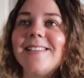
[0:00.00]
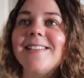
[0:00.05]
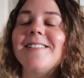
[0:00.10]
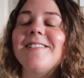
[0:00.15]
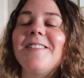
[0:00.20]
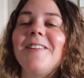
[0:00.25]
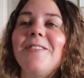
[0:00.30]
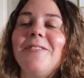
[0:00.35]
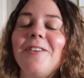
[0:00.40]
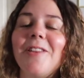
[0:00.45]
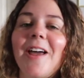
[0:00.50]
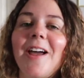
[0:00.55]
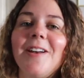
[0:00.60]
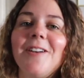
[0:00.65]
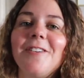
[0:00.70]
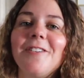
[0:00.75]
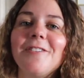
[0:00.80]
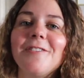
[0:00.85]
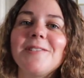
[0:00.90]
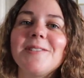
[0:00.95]
to deliver that
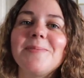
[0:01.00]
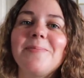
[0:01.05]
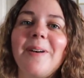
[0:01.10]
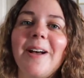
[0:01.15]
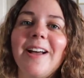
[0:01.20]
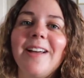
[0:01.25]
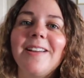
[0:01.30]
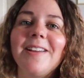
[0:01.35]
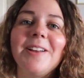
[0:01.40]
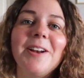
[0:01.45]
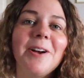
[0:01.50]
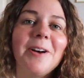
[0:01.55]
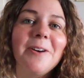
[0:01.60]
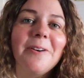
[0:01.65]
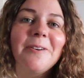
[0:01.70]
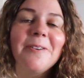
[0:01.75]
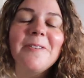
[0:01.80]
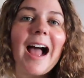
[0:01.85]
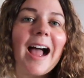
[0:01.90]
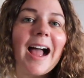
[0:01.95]
news, but you
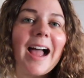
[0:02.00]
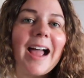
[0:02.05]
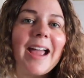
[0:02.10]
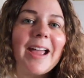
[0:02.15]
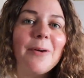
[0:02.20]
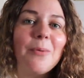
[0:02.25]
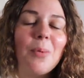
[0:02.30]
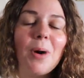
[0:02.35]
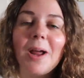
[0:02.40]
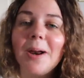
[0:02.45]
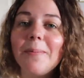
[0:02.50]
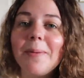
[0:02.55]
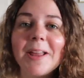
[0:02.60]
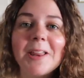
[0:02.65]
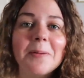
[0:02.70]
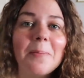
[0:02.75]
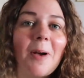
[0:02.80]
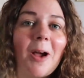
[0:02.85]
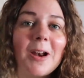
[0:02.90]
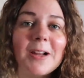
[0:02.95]
know, I wanna make
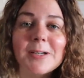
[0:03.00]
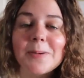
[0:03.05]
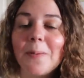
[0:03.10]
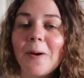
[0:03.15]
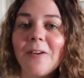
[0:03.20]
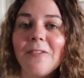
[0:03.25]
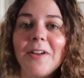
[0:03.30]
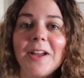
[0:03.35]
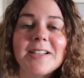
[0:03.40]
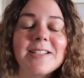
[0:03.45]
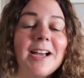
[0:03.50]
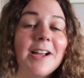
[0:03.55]
the product perfect.